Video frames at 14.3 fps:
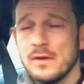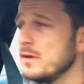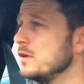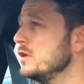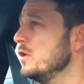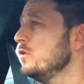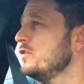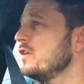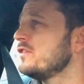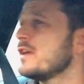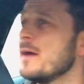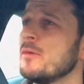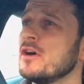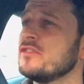use it to
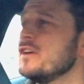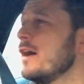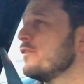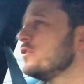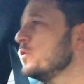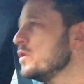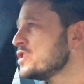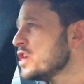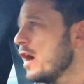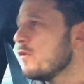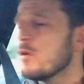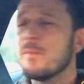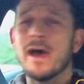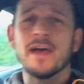get myself to a tyre
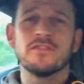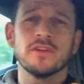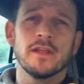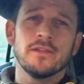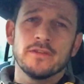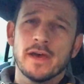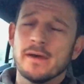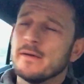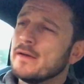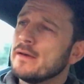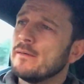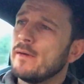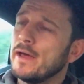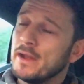repair centre.
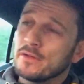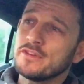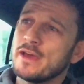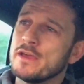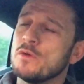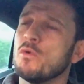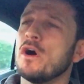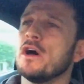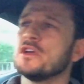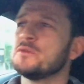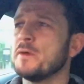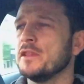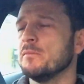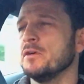And I'll tell you why I
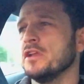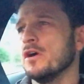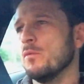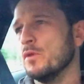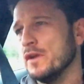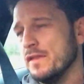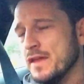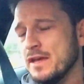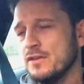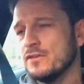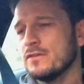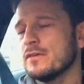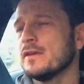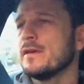spent the money on one of
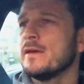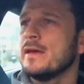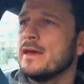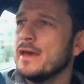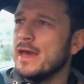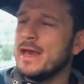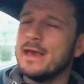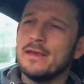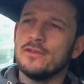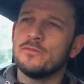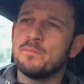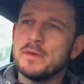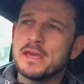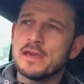these. It is
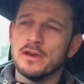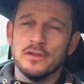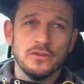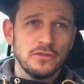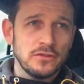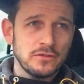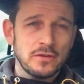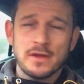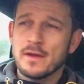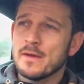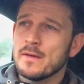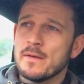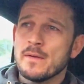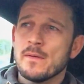because
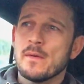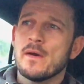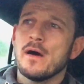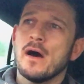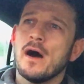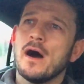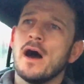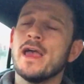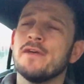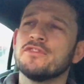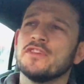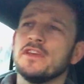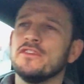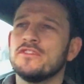I have
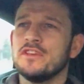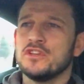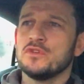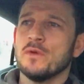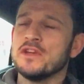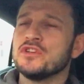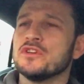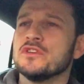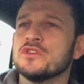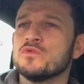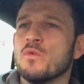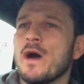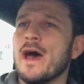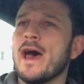seen
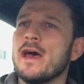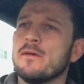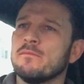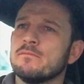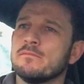situations where